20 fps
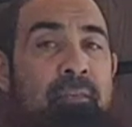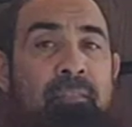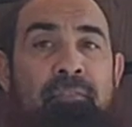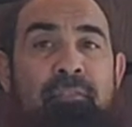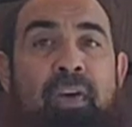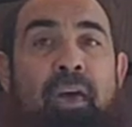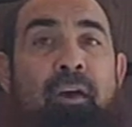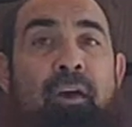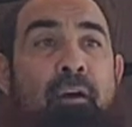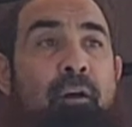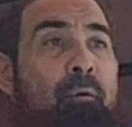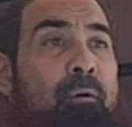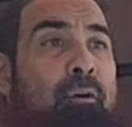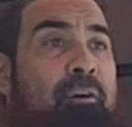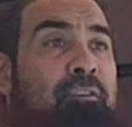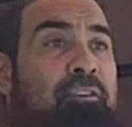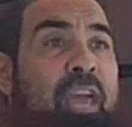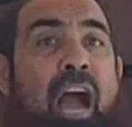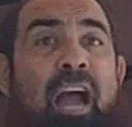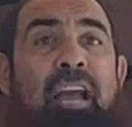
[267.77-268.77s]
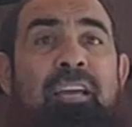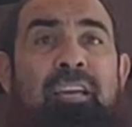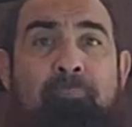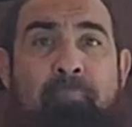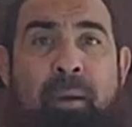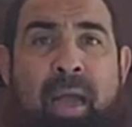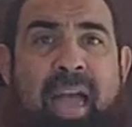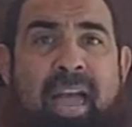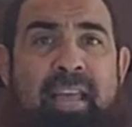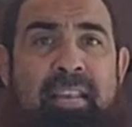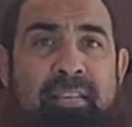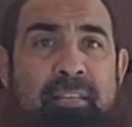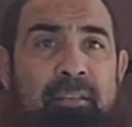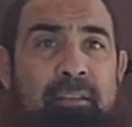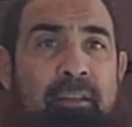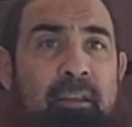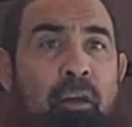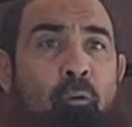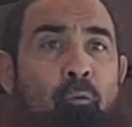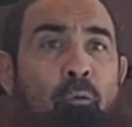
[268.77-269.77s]
the young man
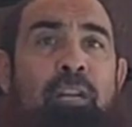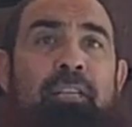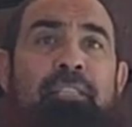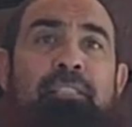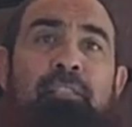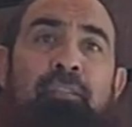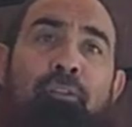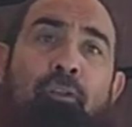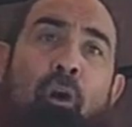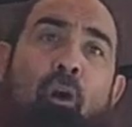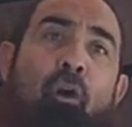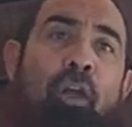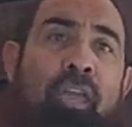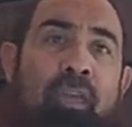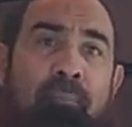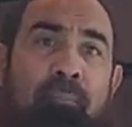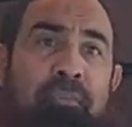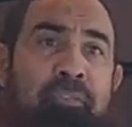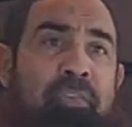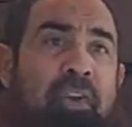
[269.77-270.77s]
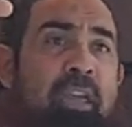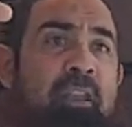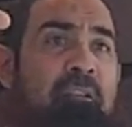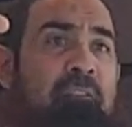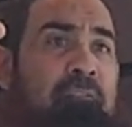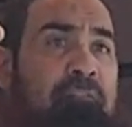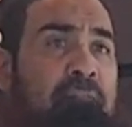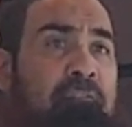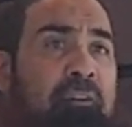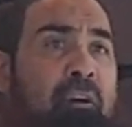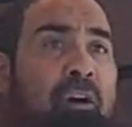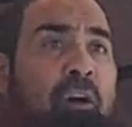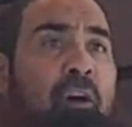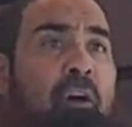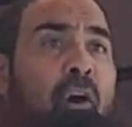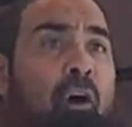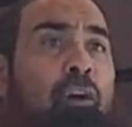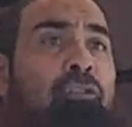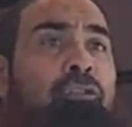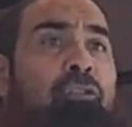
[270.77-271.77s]
will throw himself
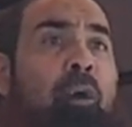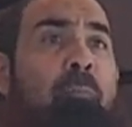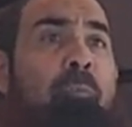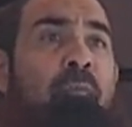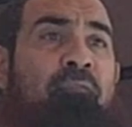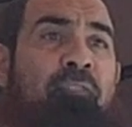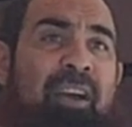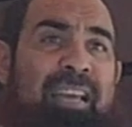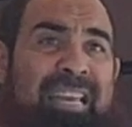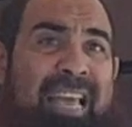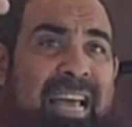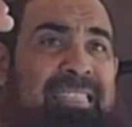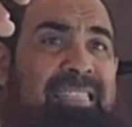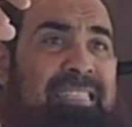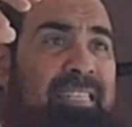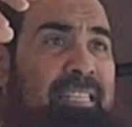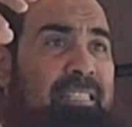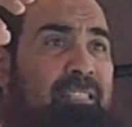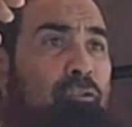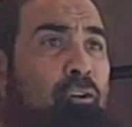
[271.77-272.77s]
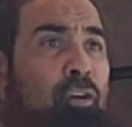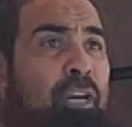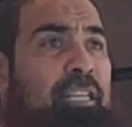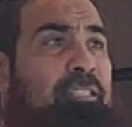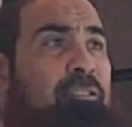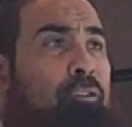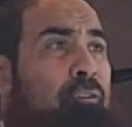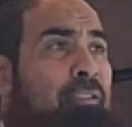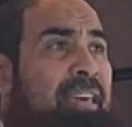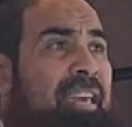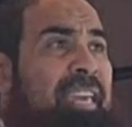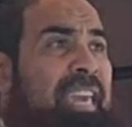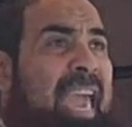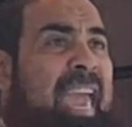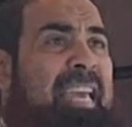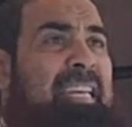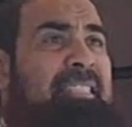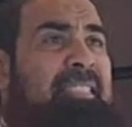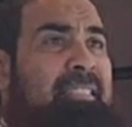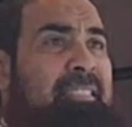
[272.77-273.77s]
on top of a castle to get to the
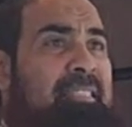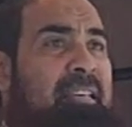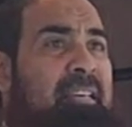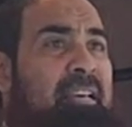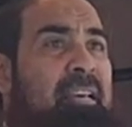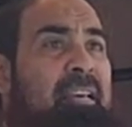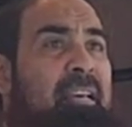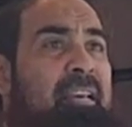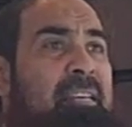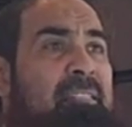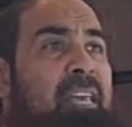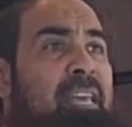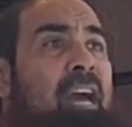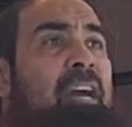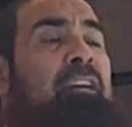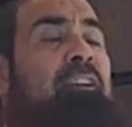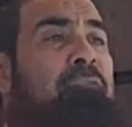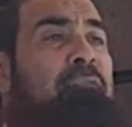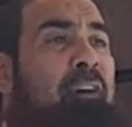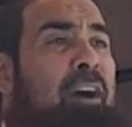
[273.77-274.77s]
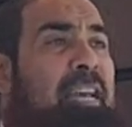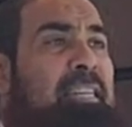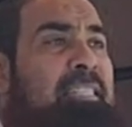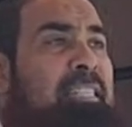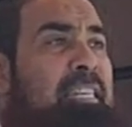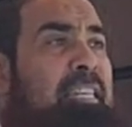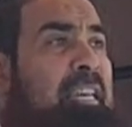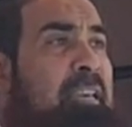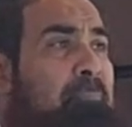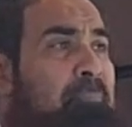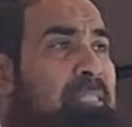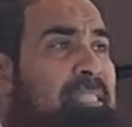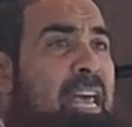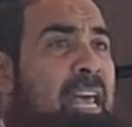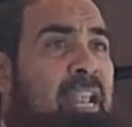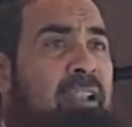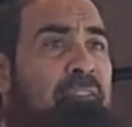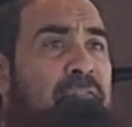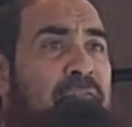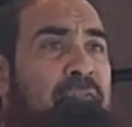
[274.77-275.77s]
gate, sacrificing
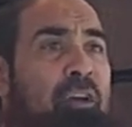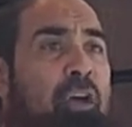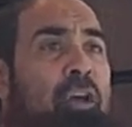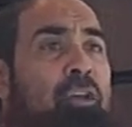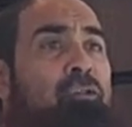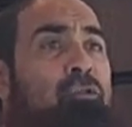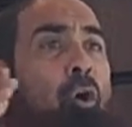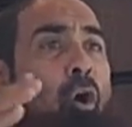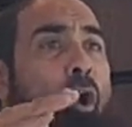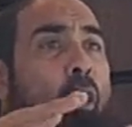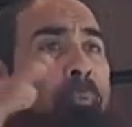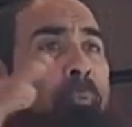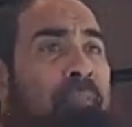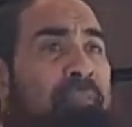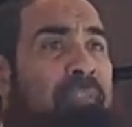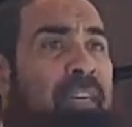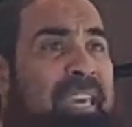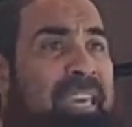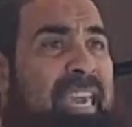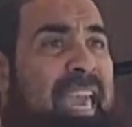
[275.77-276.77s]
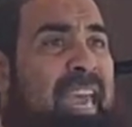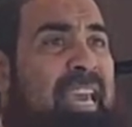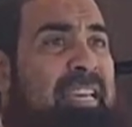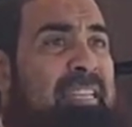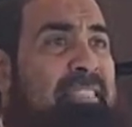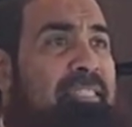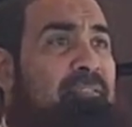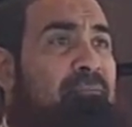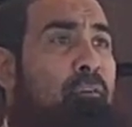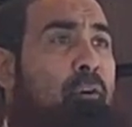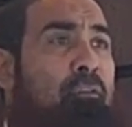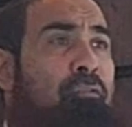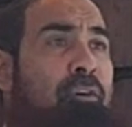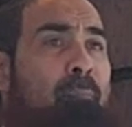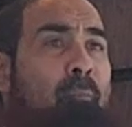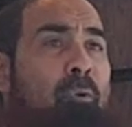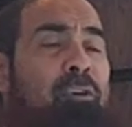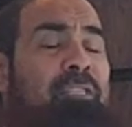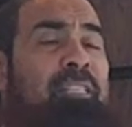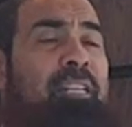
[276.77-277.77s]
himself to open the gates for the
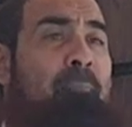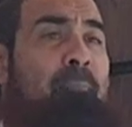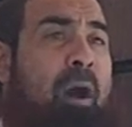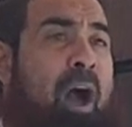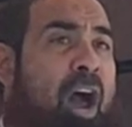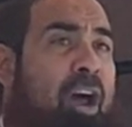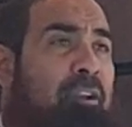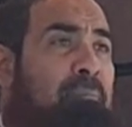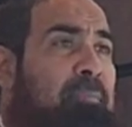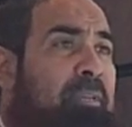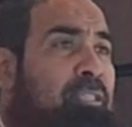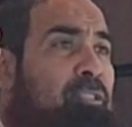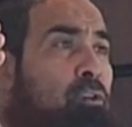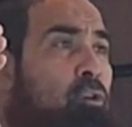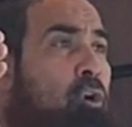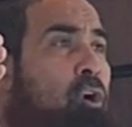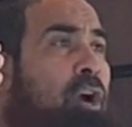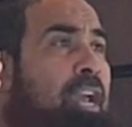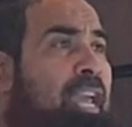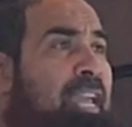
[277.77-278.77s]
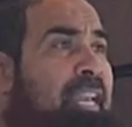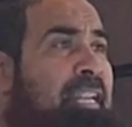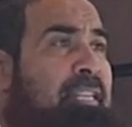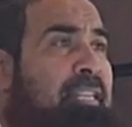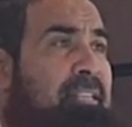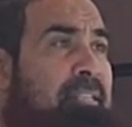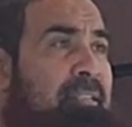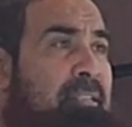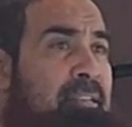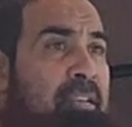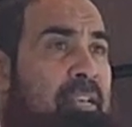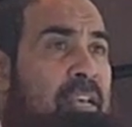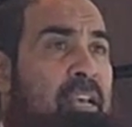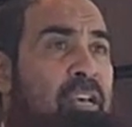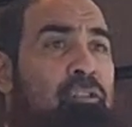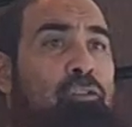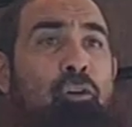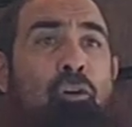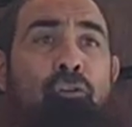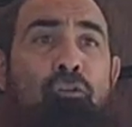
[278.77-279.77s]
Muslim army to go in.
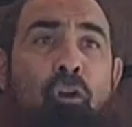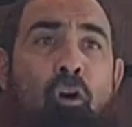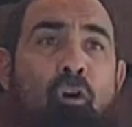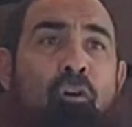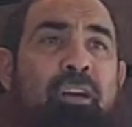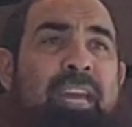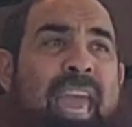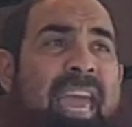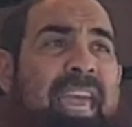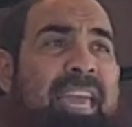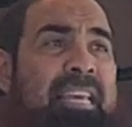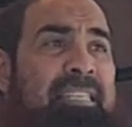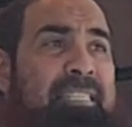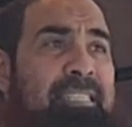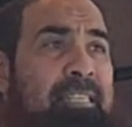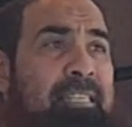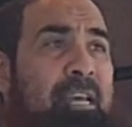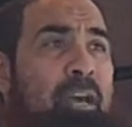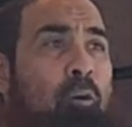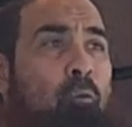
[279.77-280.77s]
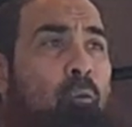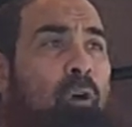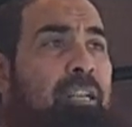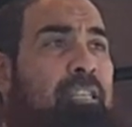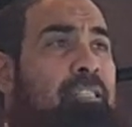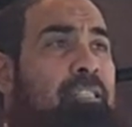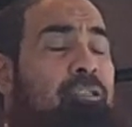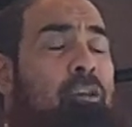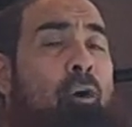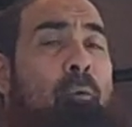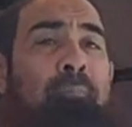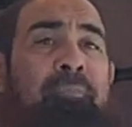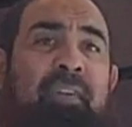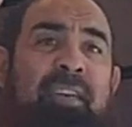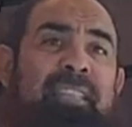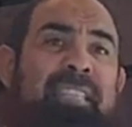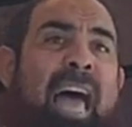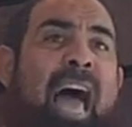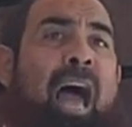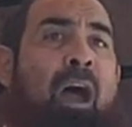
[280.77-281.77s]
So no gate will stop the
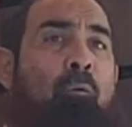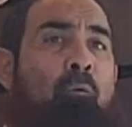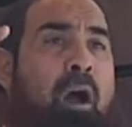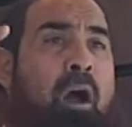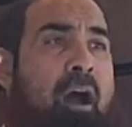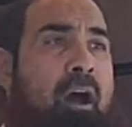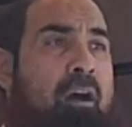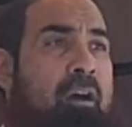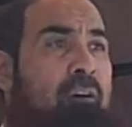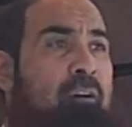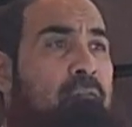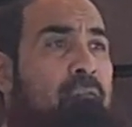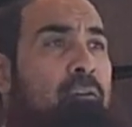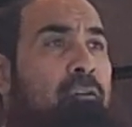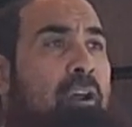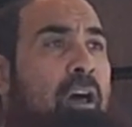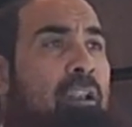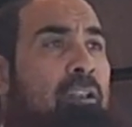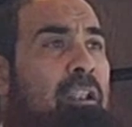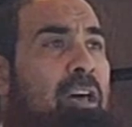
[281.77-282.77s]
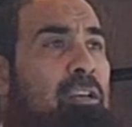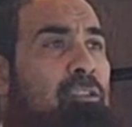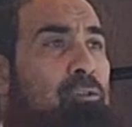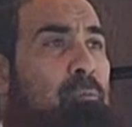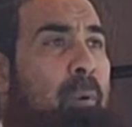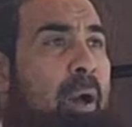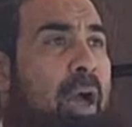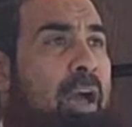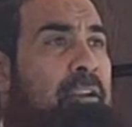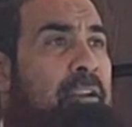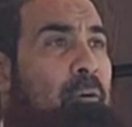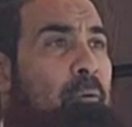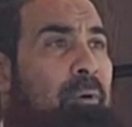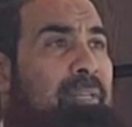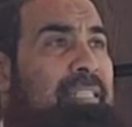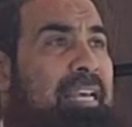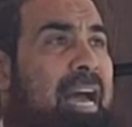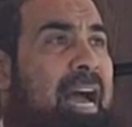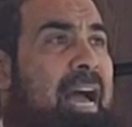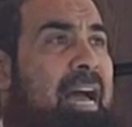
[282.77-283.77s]
da'wah for Allah subhanahu wa
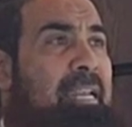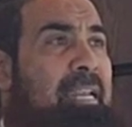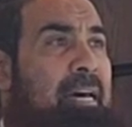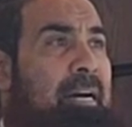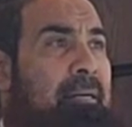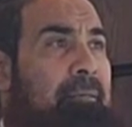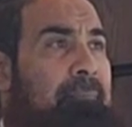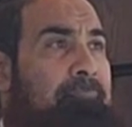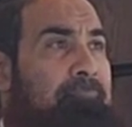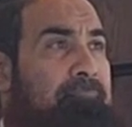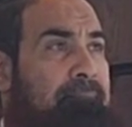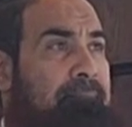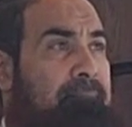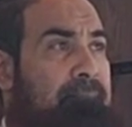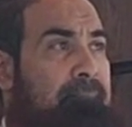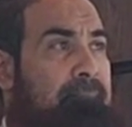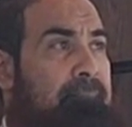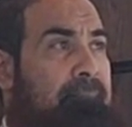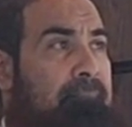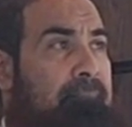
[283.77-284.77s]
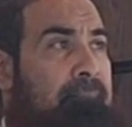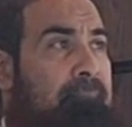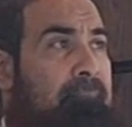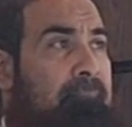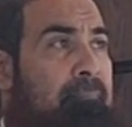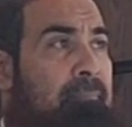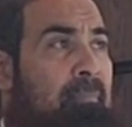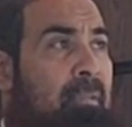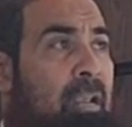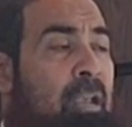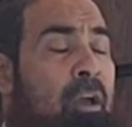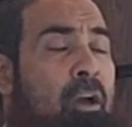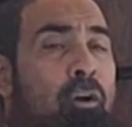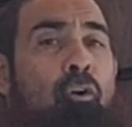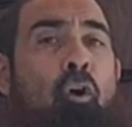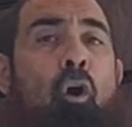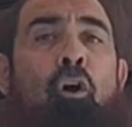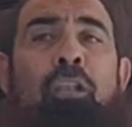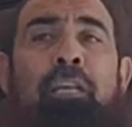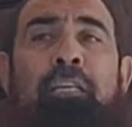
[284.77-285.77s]
ta'ala.
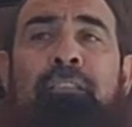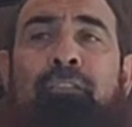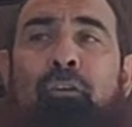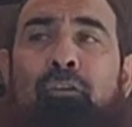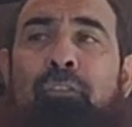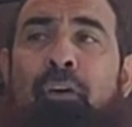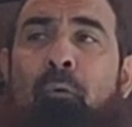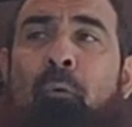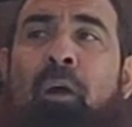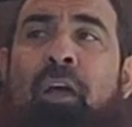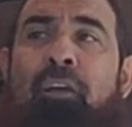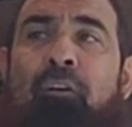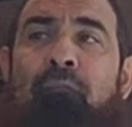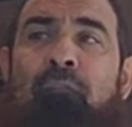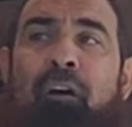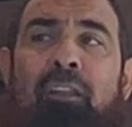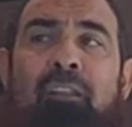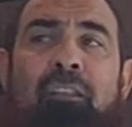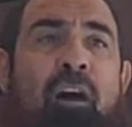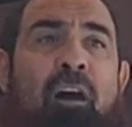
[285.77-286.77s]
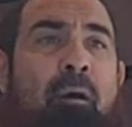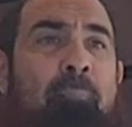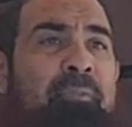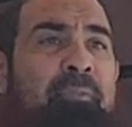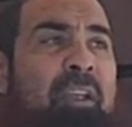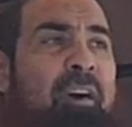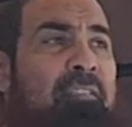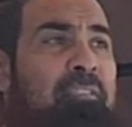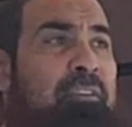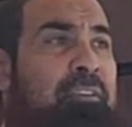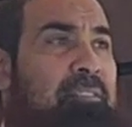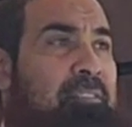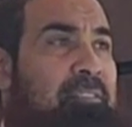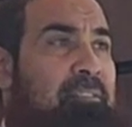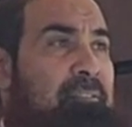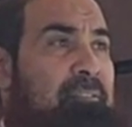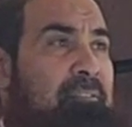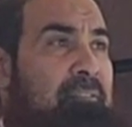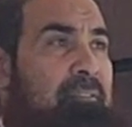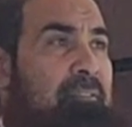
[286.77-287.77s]
Calling to the way of Allah,
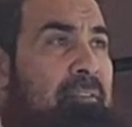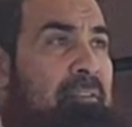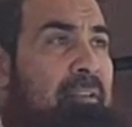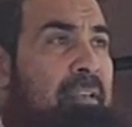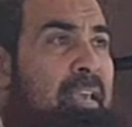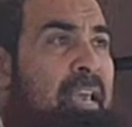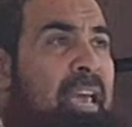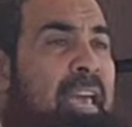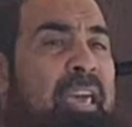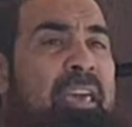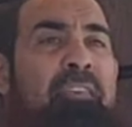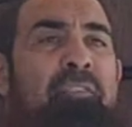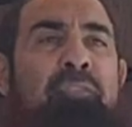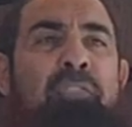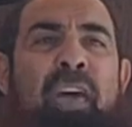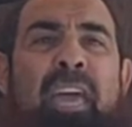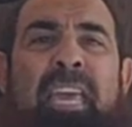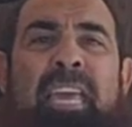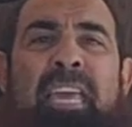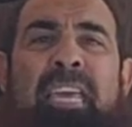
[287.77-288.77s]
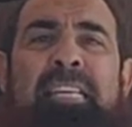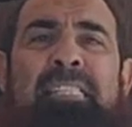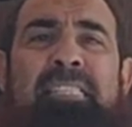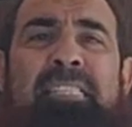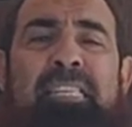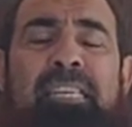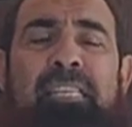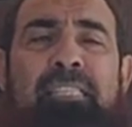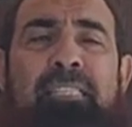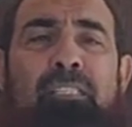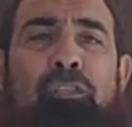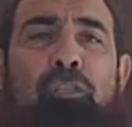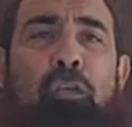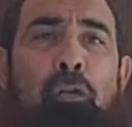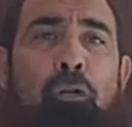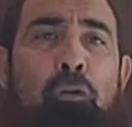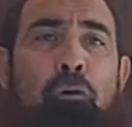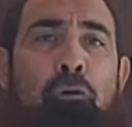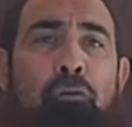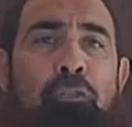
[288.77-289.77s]
brothers is the easiest
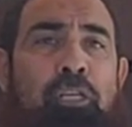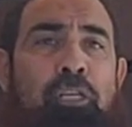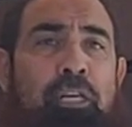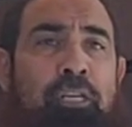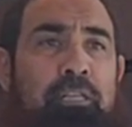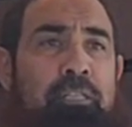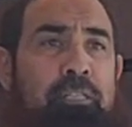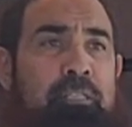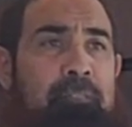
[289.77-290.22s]
solution